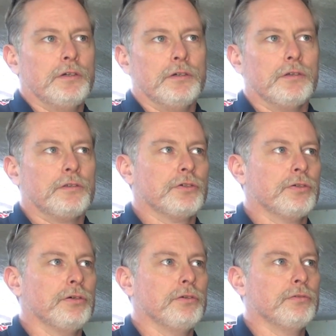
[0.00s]
That
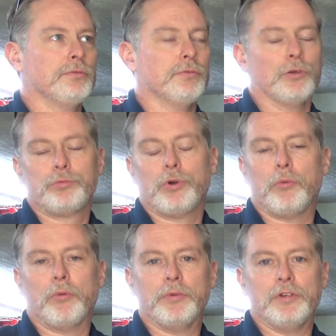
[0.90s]
won't
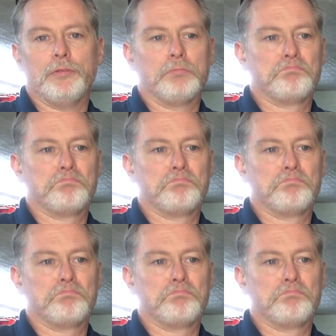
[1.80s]
probably be